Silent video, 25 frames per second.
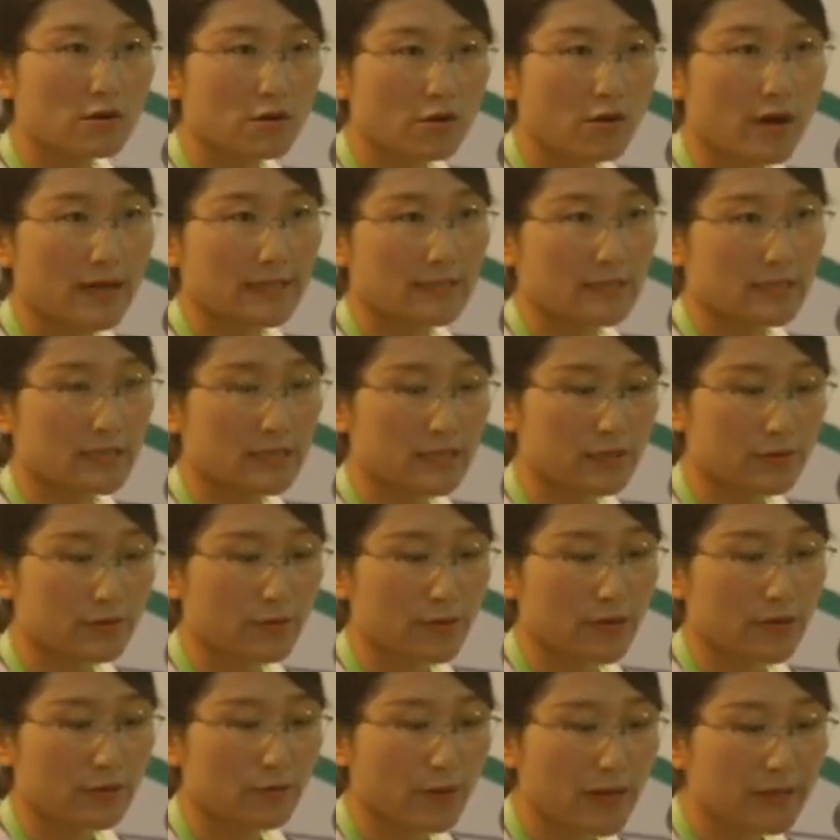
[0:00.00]

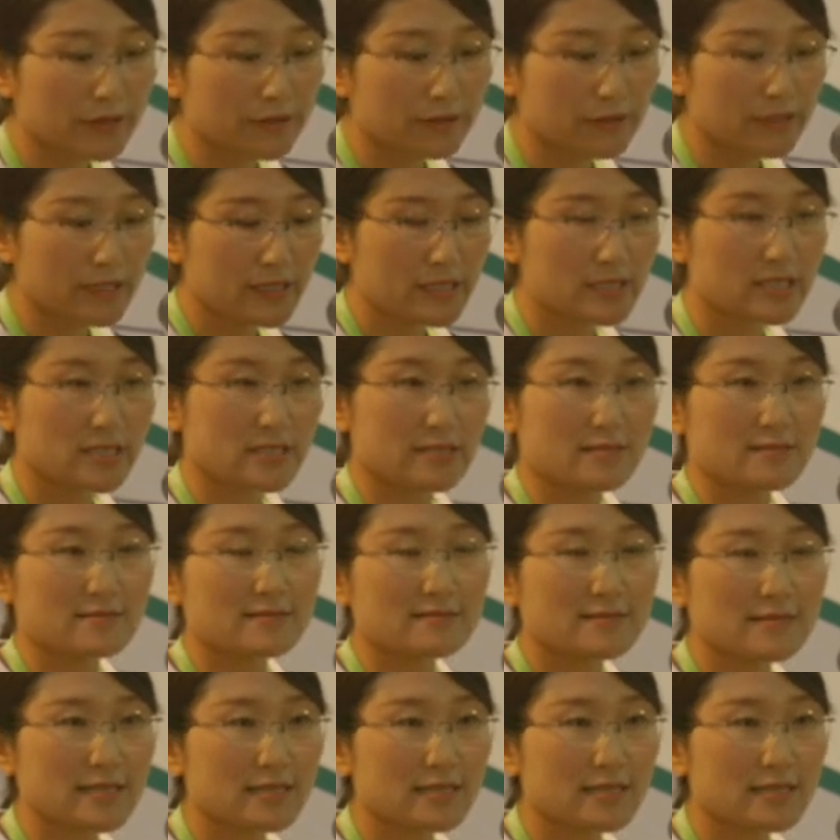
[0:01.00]
Criteria Regulation